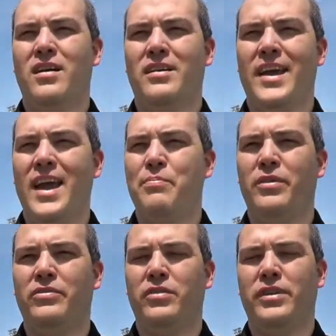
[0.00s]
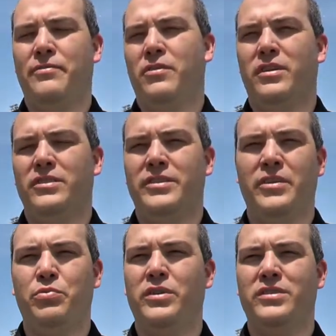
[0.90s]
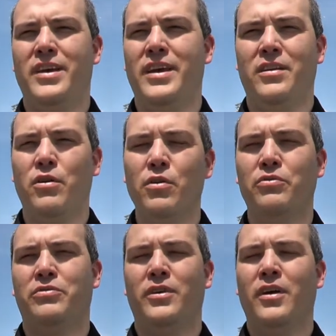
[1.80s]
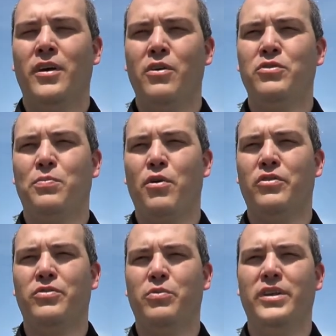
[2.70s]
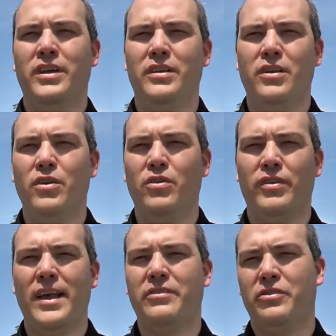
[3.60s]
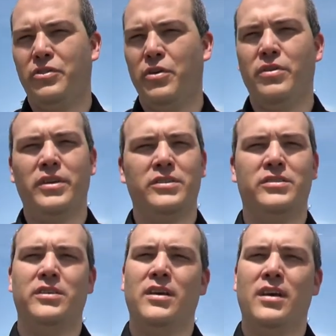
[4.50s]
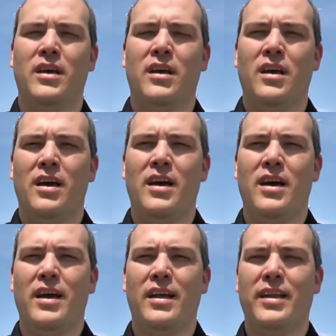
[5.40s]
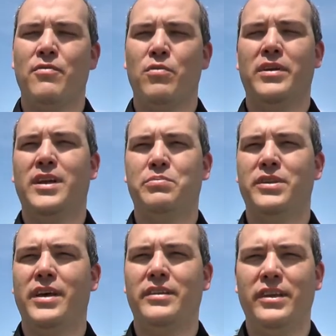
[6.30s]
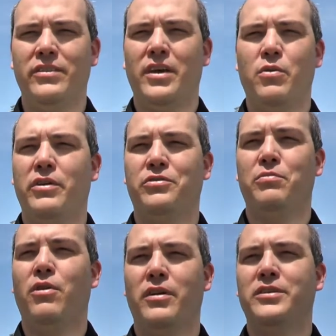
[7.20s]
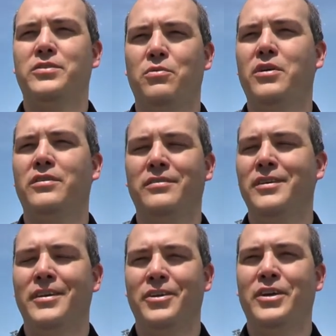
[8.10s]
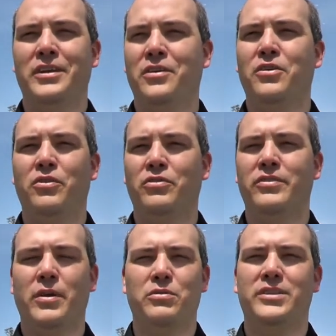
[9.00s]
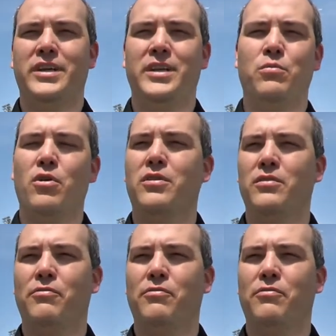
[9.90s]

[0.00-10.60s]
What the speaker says: campus to different constituents saying, you know, who's the person we need to use, asking students. And everyone kept saying DJ Question Mark is the one we need to use because they were seeing him work on